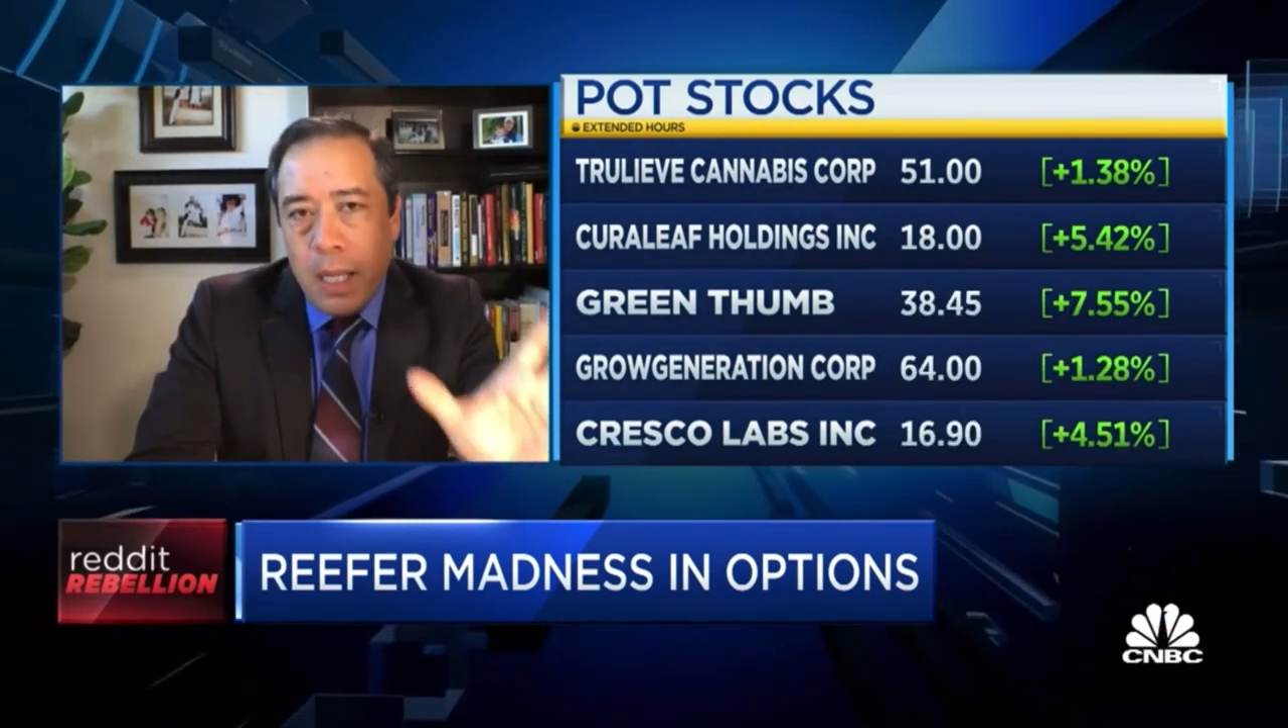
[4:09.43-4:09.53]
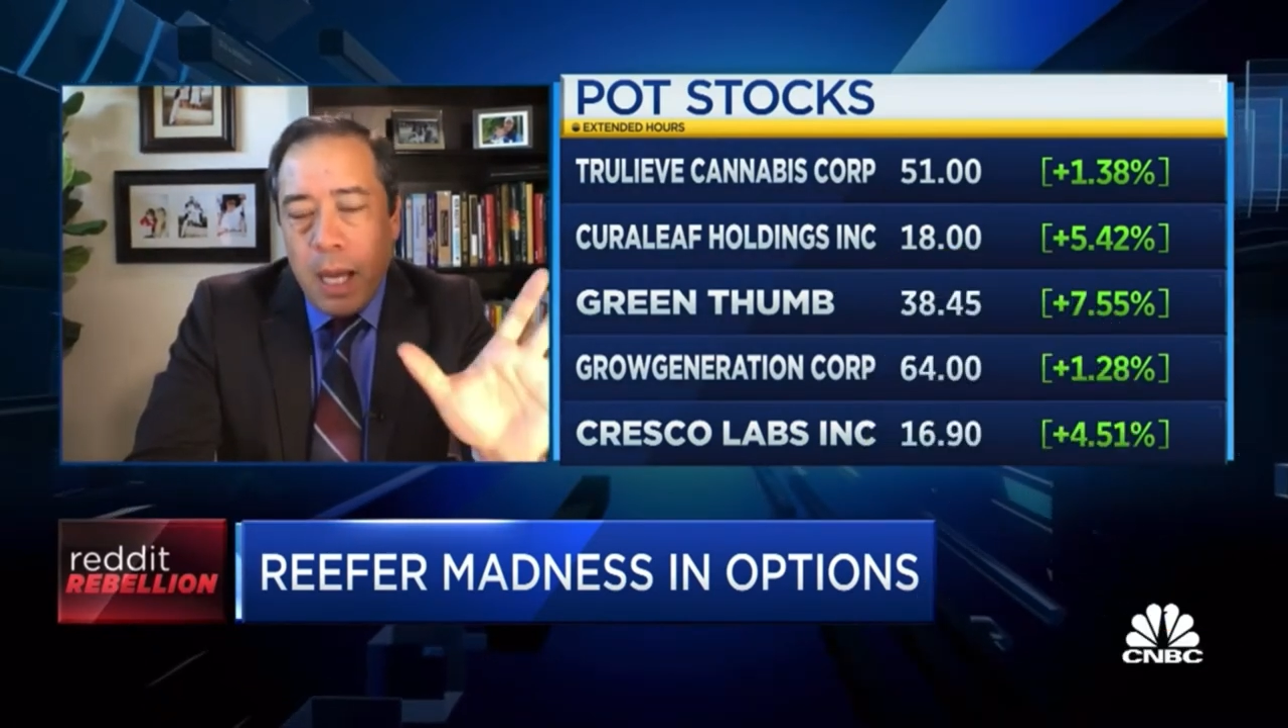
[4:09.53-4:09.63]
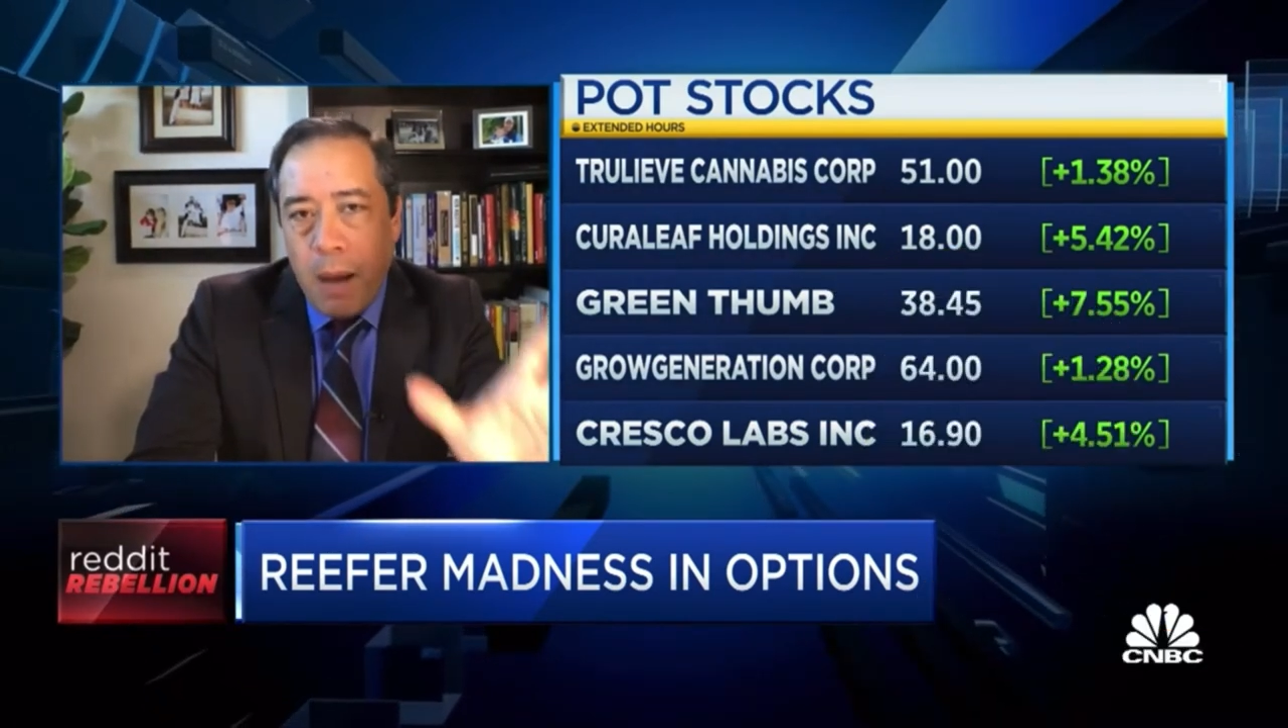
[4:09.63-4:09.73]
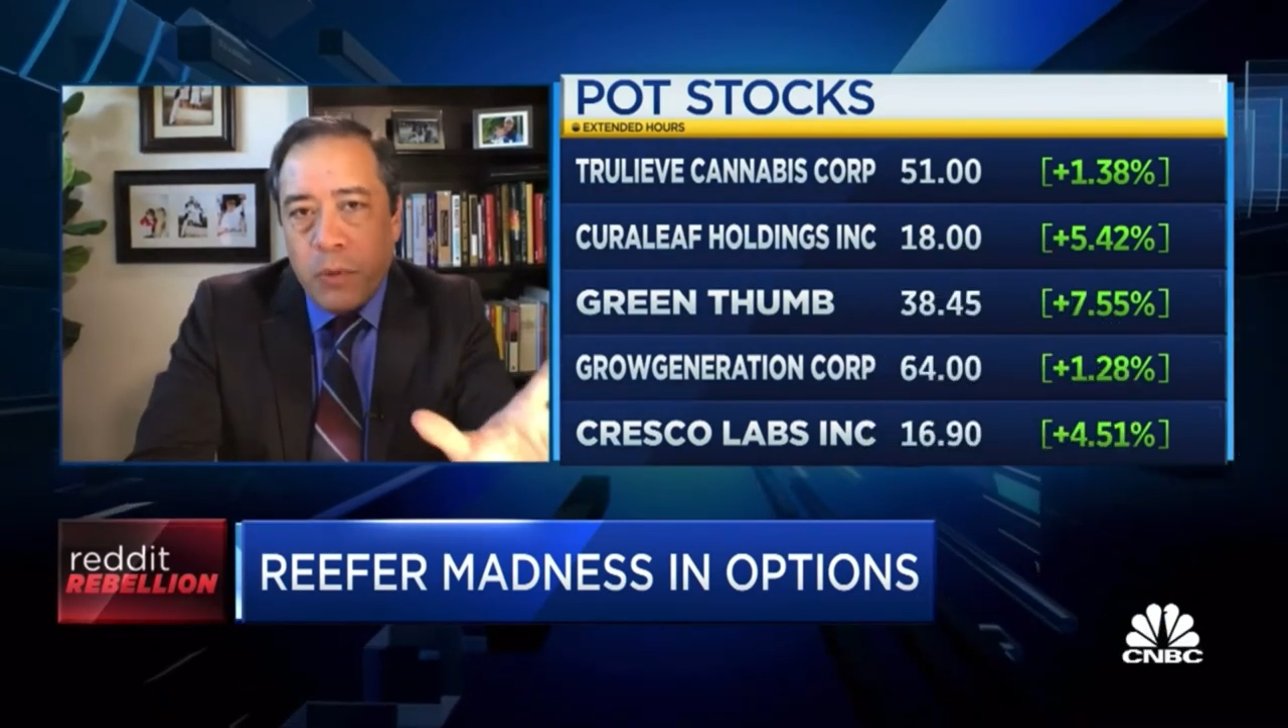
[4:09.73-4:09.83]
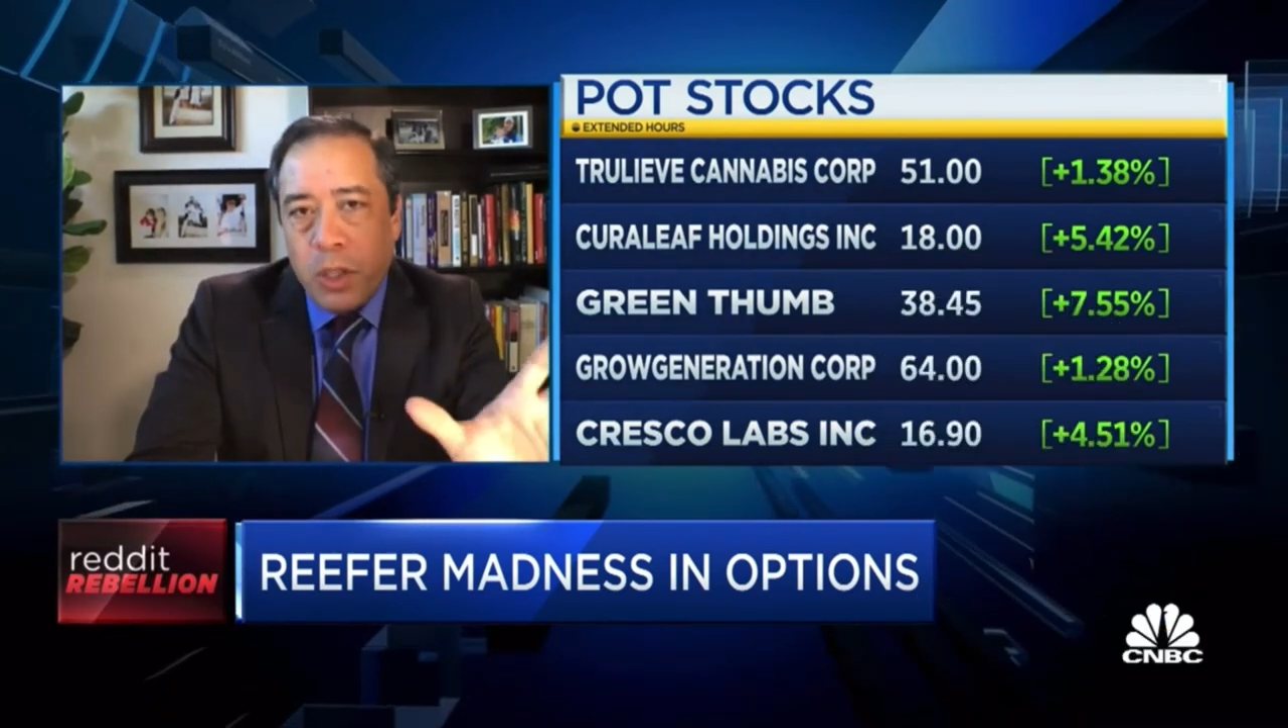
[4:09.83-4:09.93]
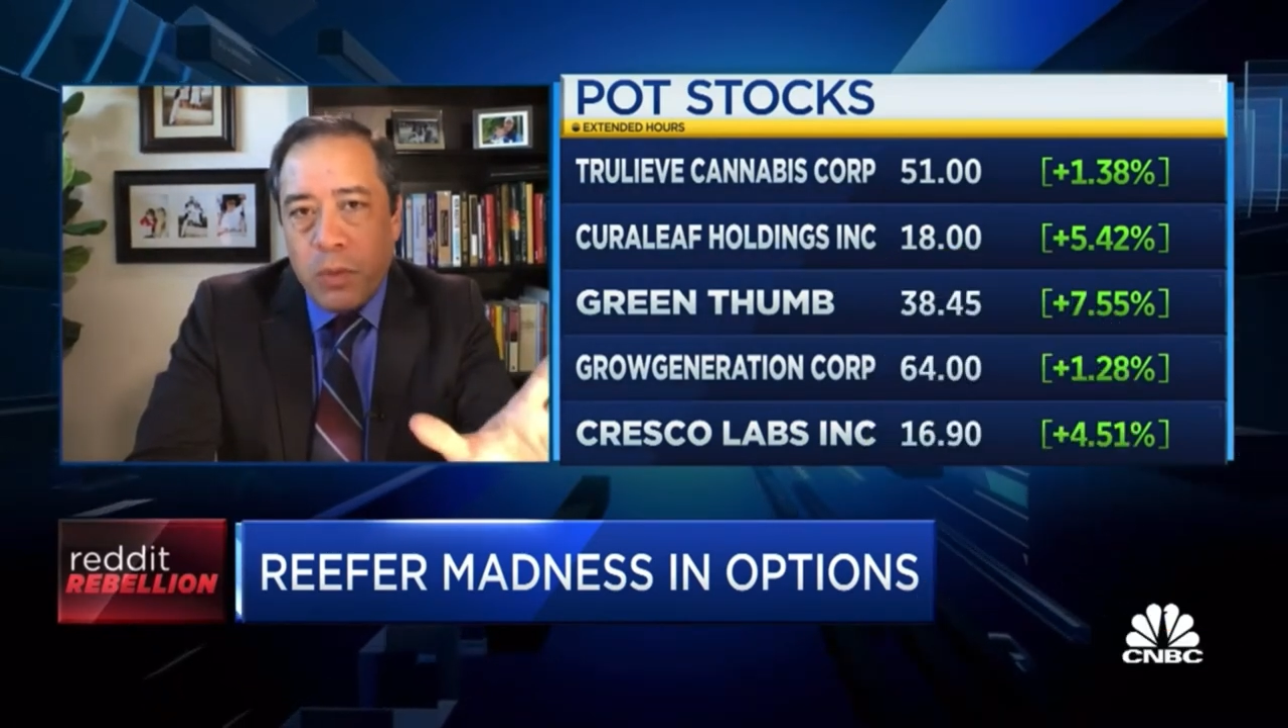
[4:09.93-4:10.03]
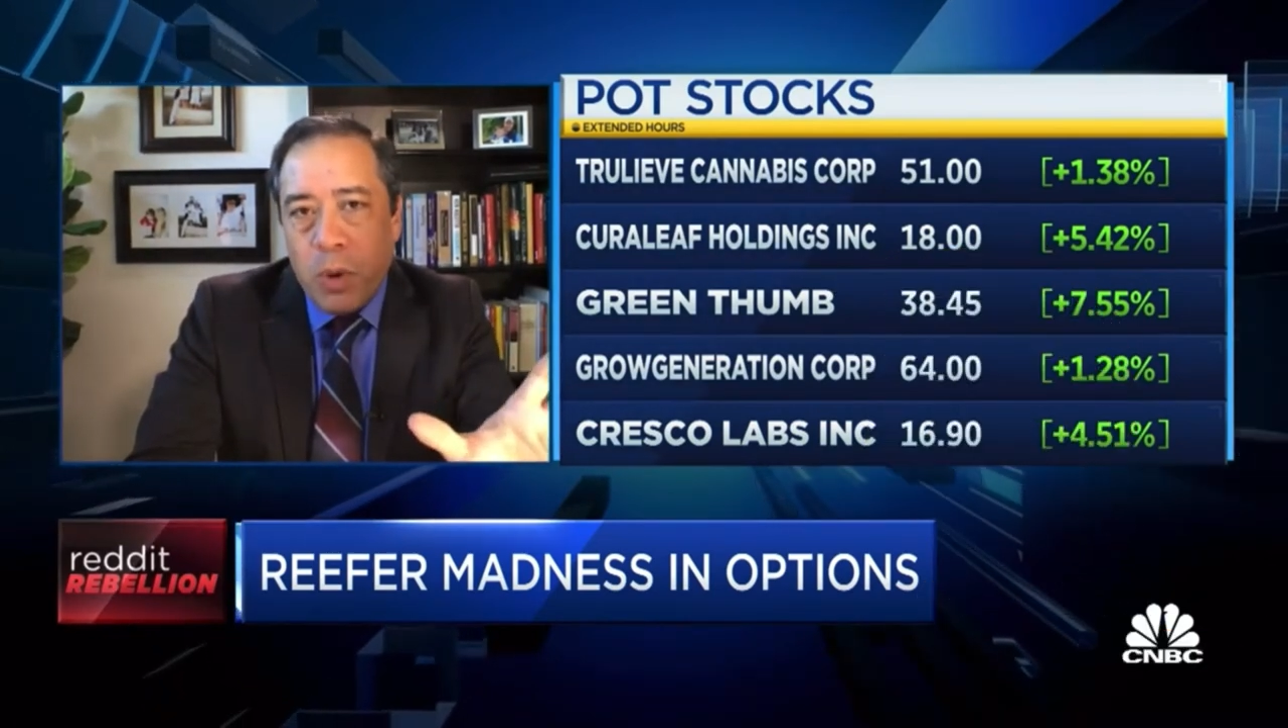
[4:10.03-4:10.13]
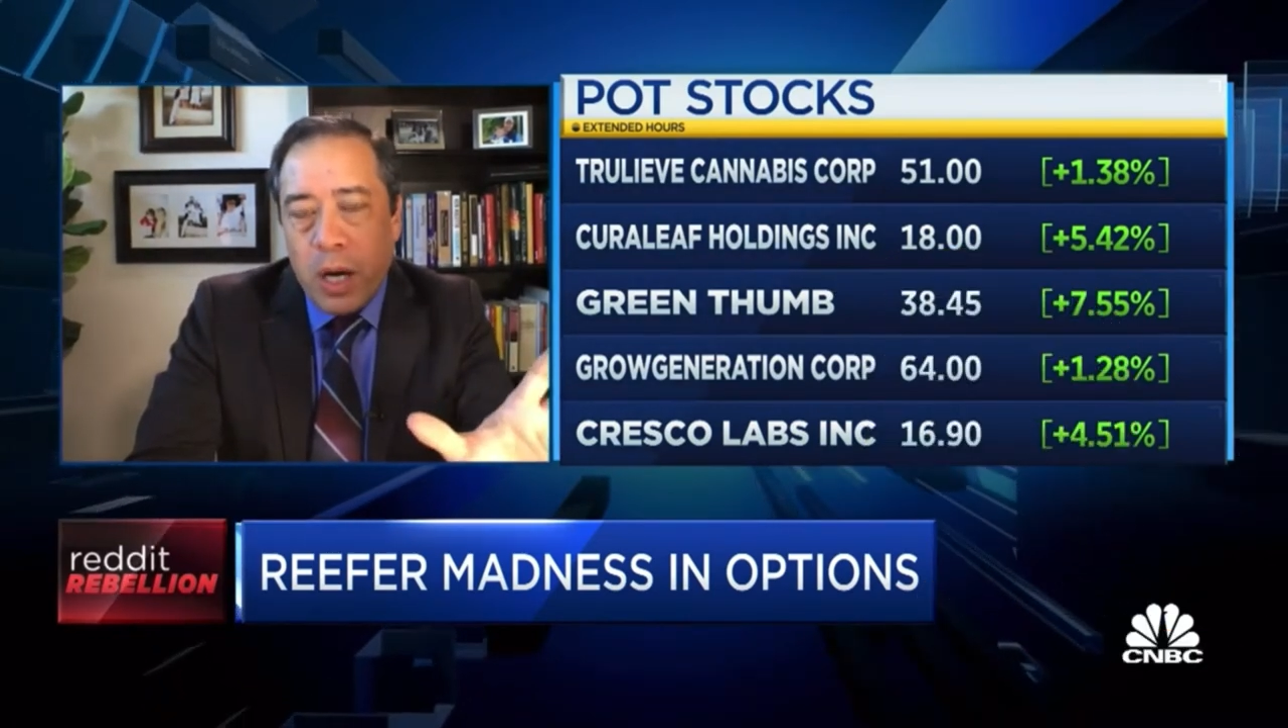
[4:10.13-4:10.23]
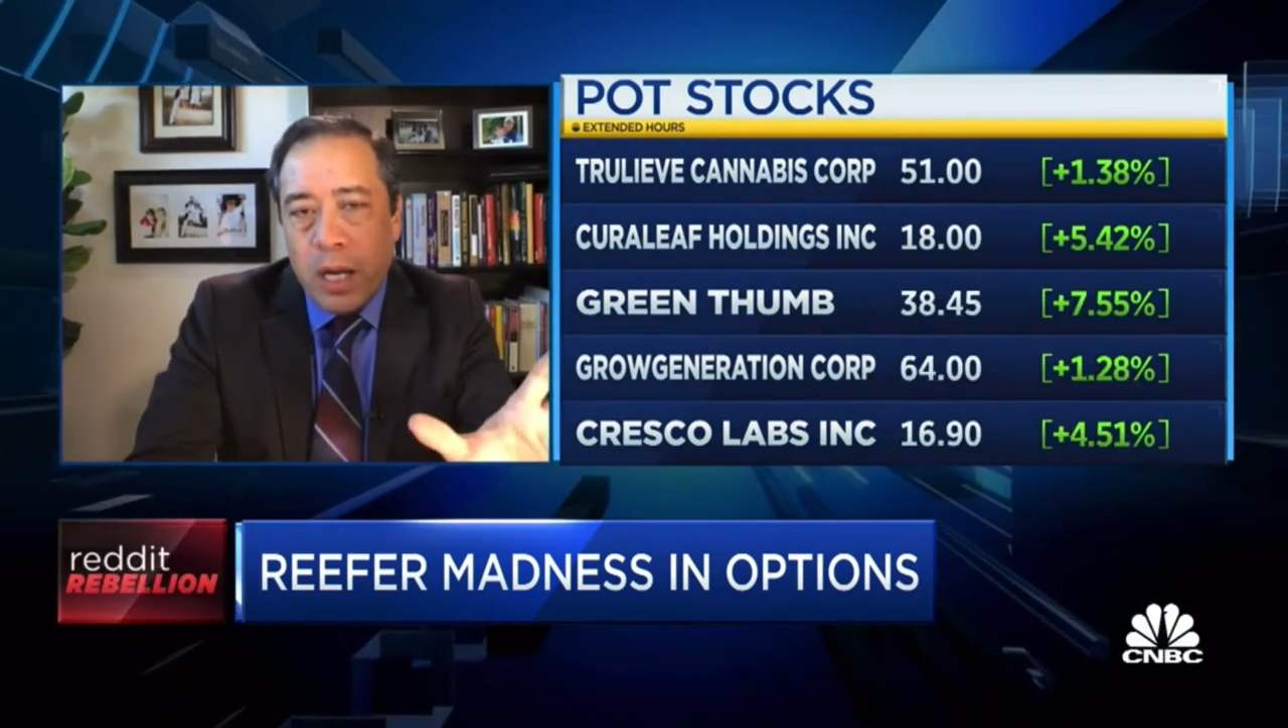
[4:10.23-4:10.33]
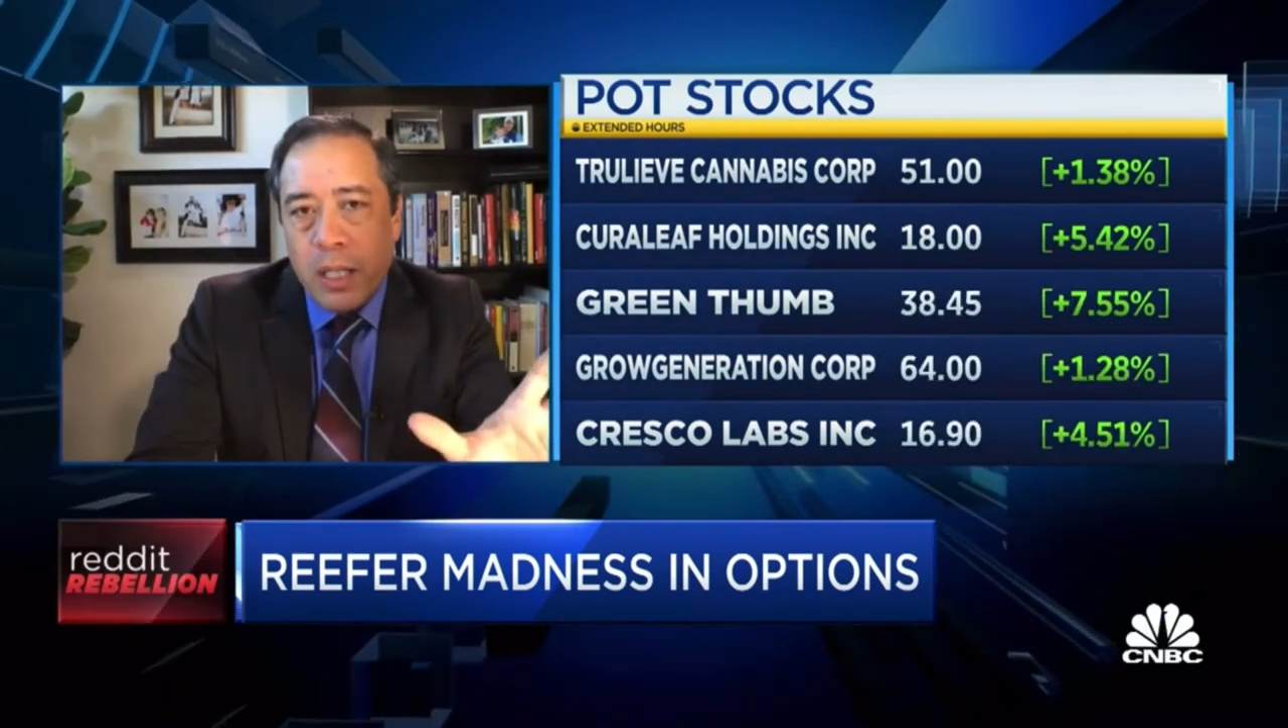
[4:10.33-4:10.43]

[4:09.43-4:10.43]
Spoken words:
The options market